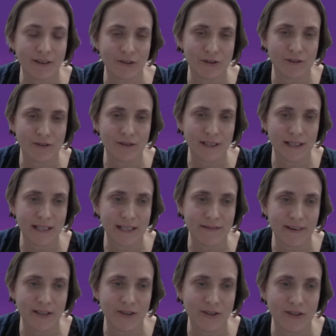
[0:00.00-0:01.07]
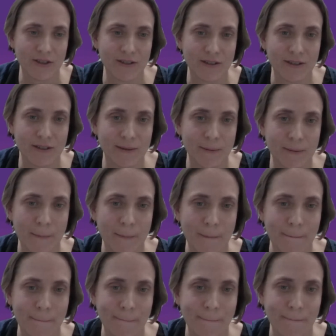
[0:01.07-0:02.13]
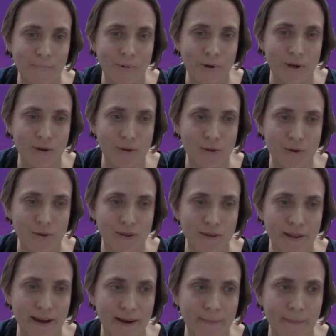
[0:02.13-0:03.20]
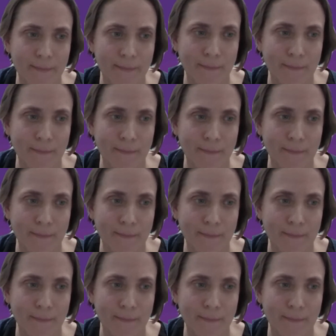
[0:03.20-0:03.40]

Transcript: functional interventions? What are your thoughts on that?